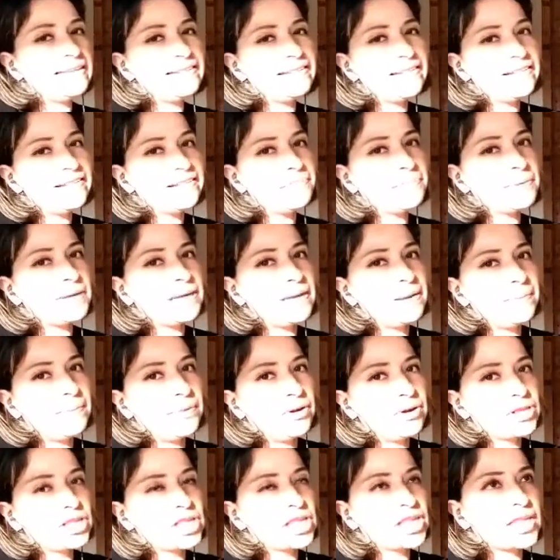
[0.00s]
is pretty
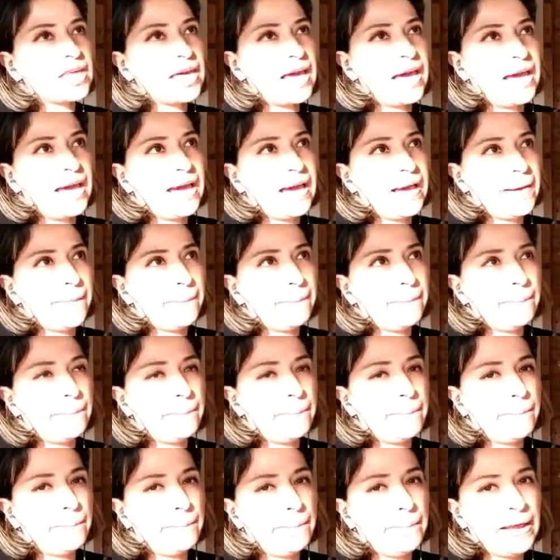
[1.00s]
much
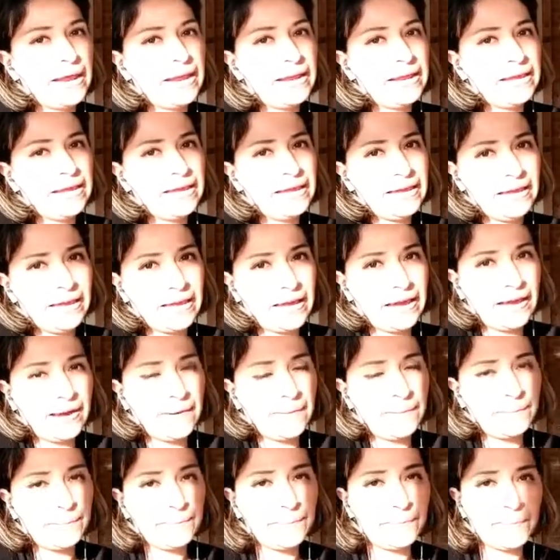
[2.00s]
very
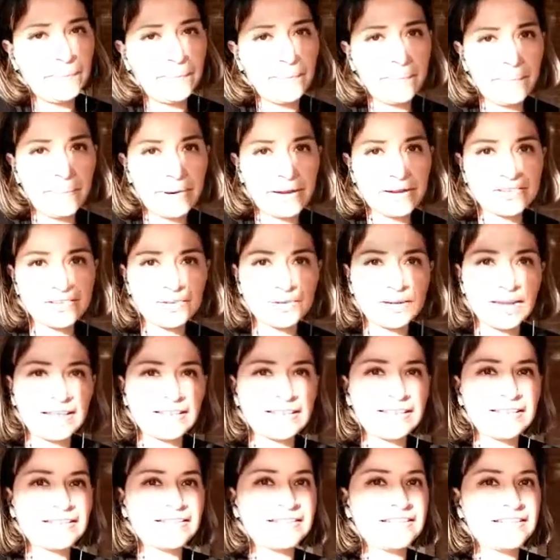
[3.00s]
personal
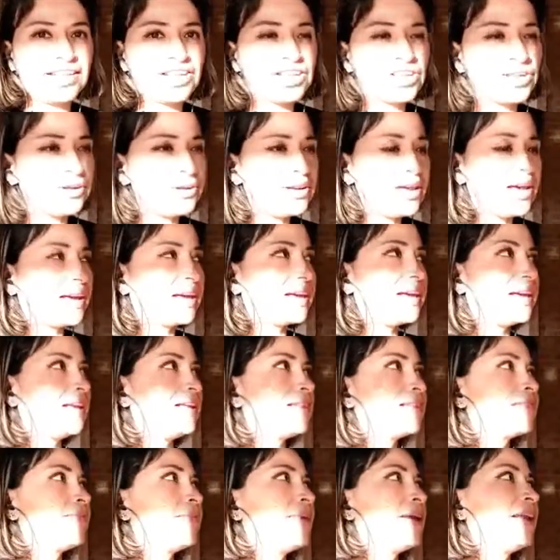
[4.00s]
decision, I
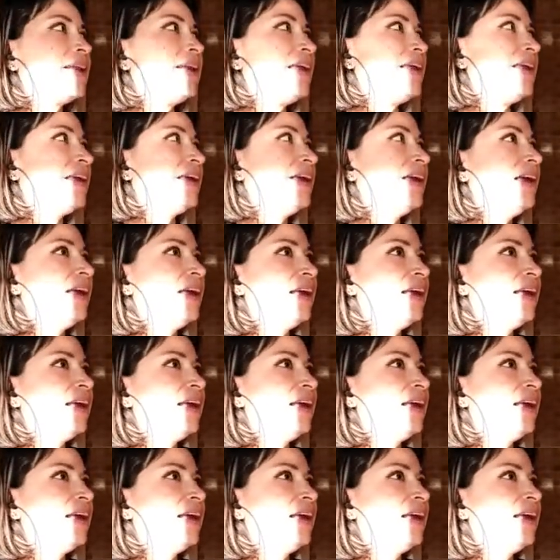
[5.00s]
guess, very